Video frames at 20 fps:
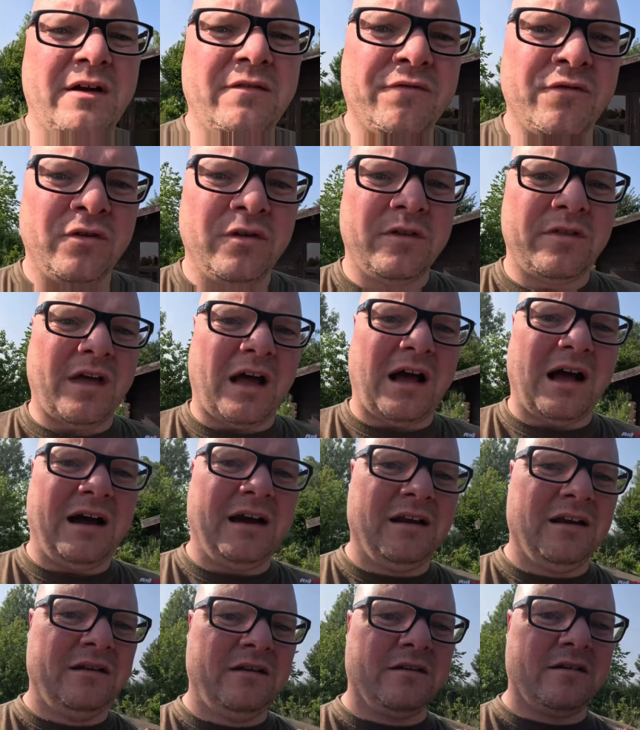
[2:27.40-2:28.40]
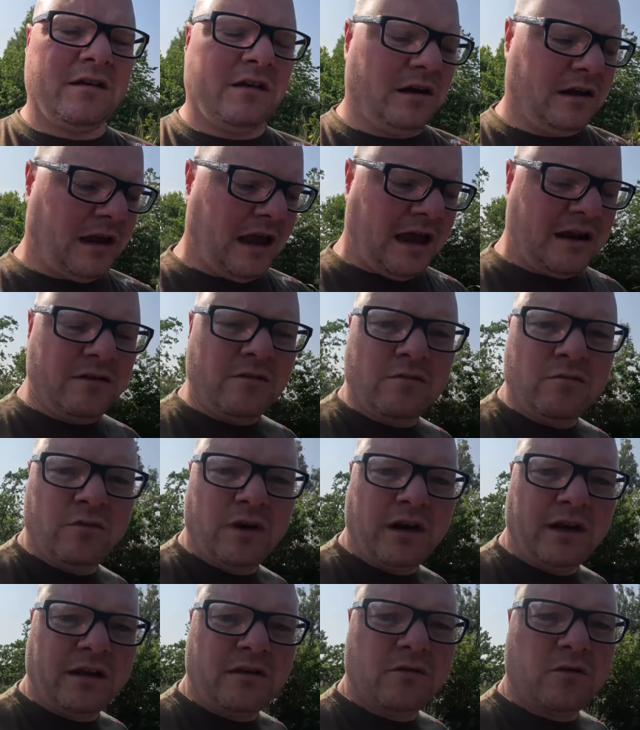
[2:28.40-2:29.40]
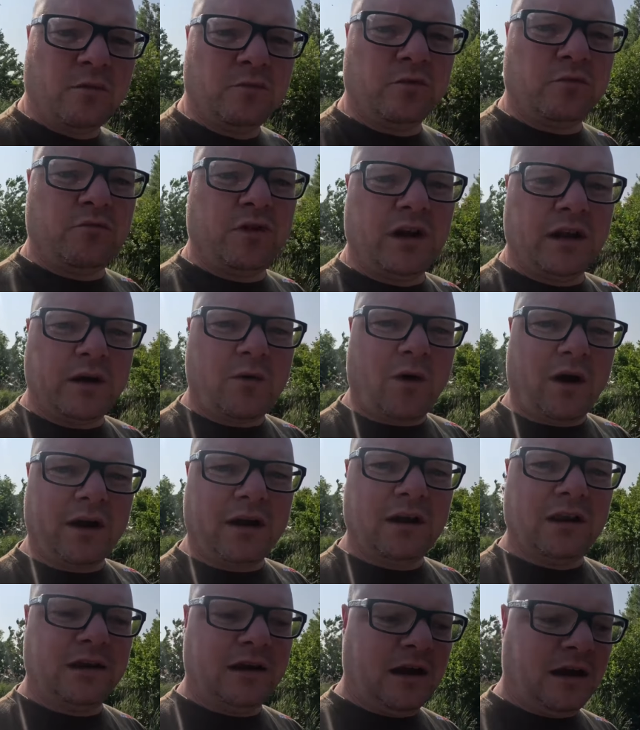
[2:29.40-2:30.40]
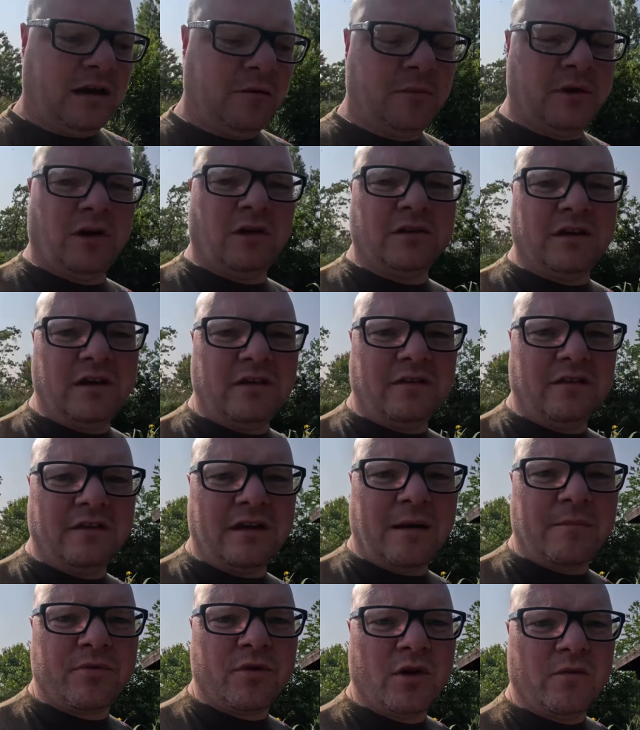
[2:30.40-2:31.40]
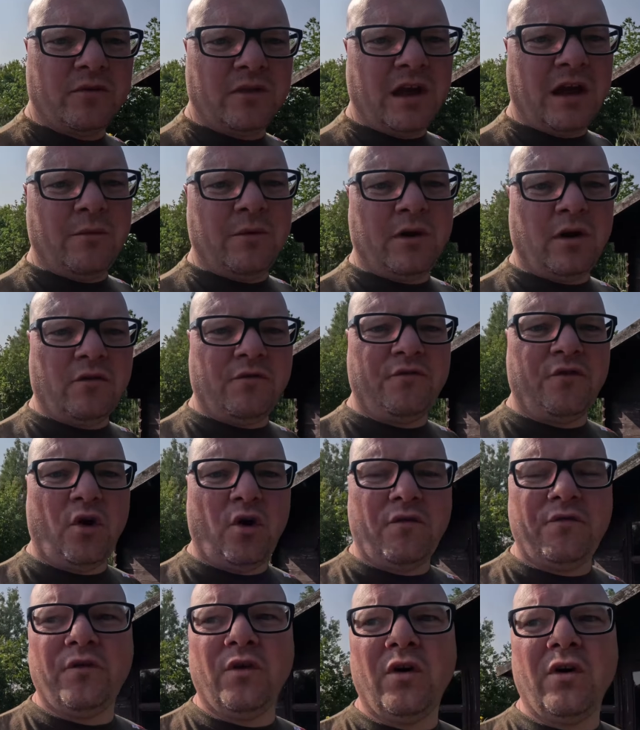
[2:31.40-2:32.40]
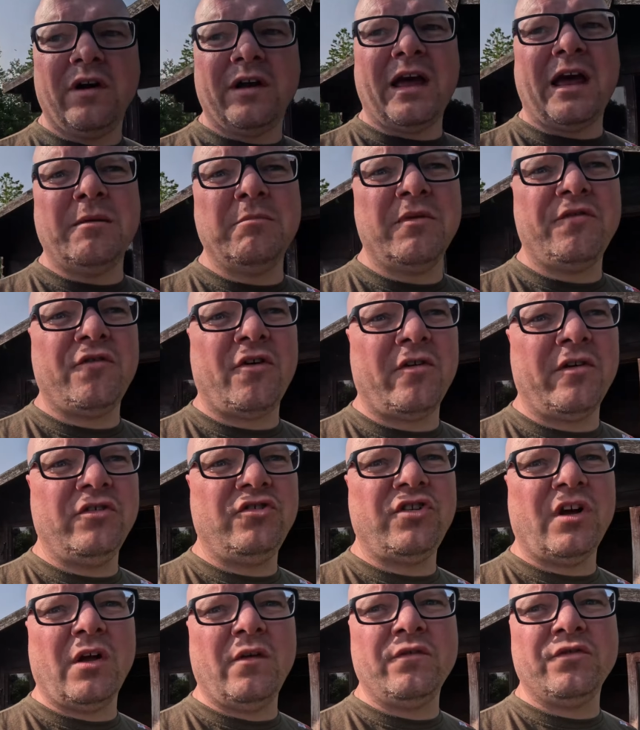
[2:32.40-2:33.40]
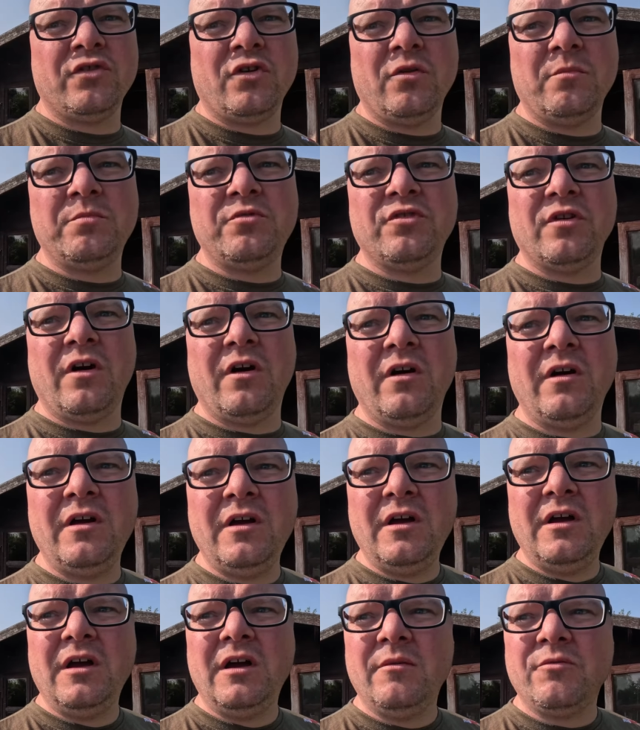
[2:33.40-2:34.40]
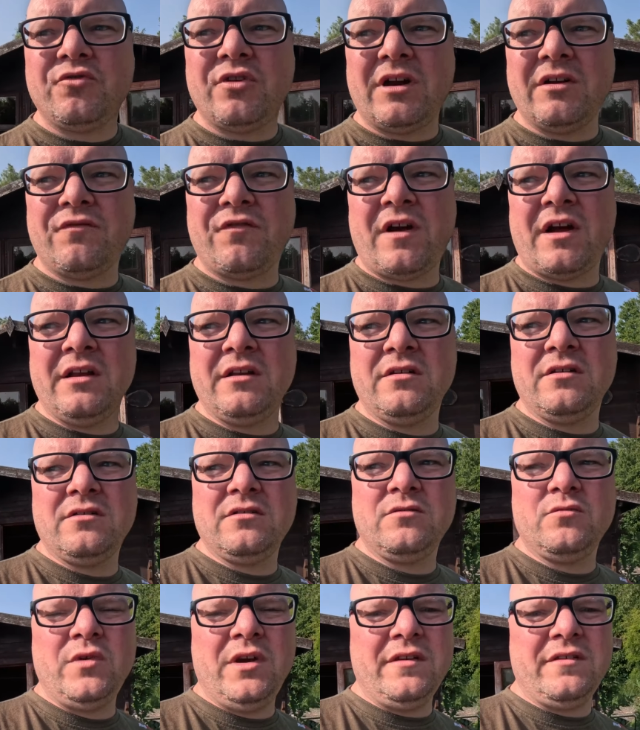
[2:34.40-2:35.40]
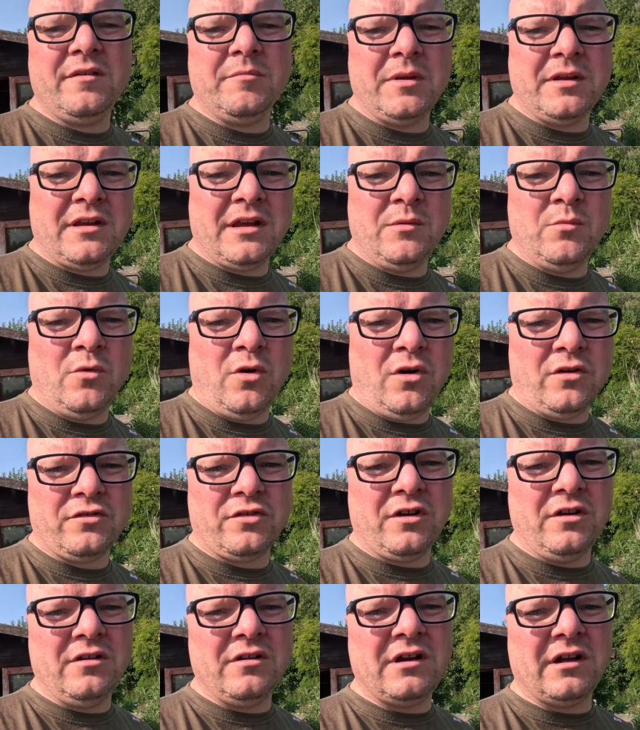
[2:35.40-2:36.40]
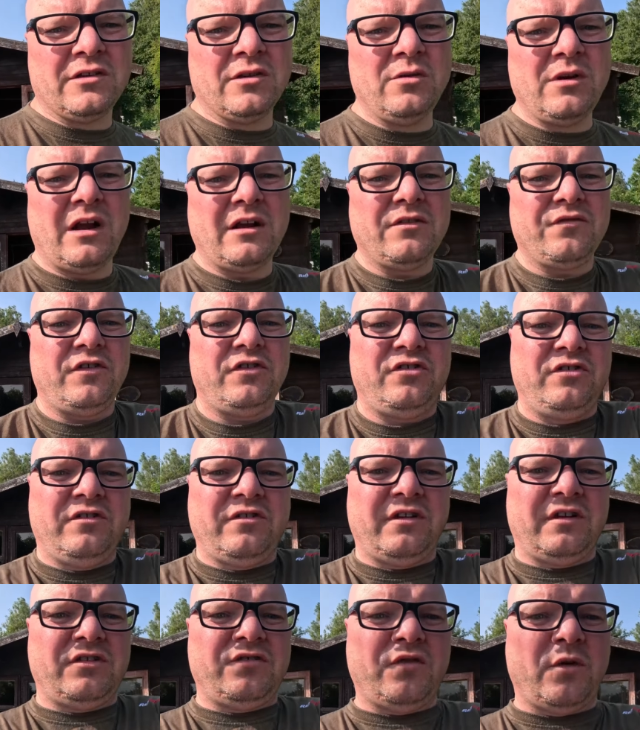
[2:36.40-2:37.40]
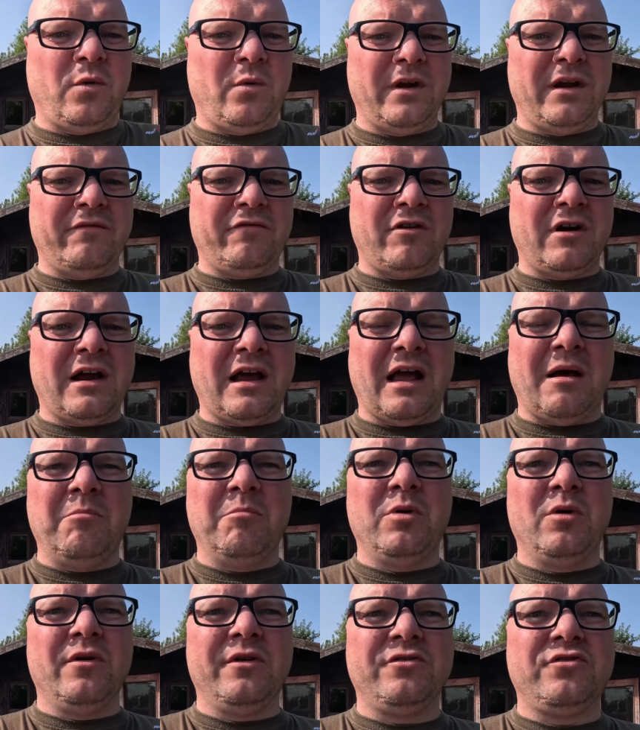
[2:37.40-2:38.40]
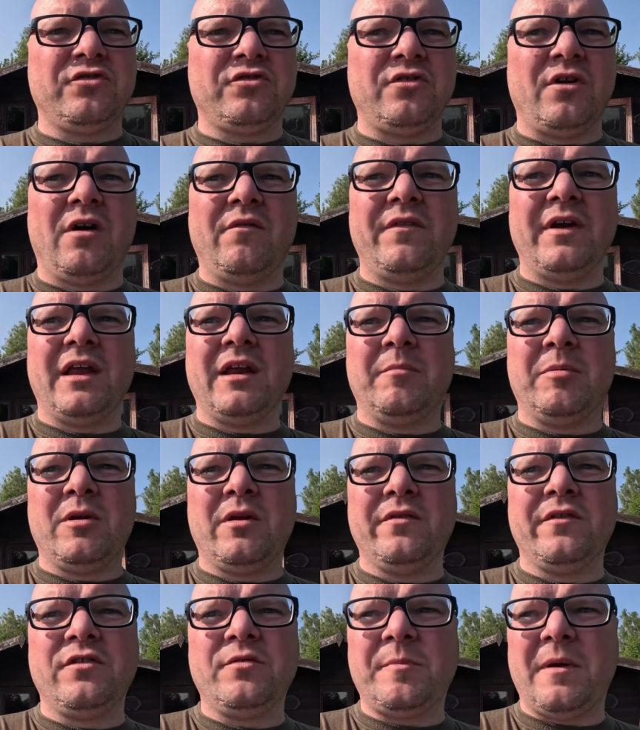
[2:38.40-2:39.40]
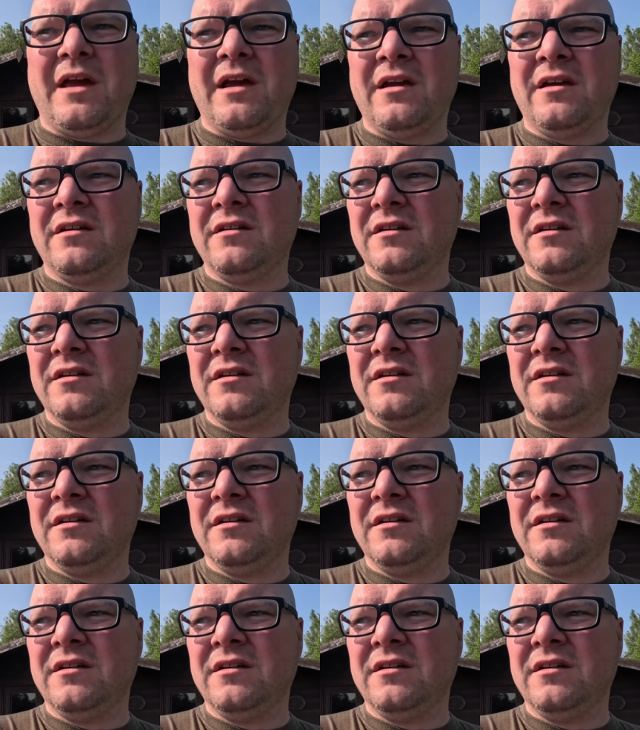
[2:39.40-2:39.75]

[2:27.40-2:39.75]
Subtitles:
in front of that island. Again, really comes up really quite clear, and we've got a decent depth over there. We've got 4 foot again before it shelves up, so I'm trying to find reasonably deep water. I do like to fish in 6 foot whenever I can, but it's just not available on this peg,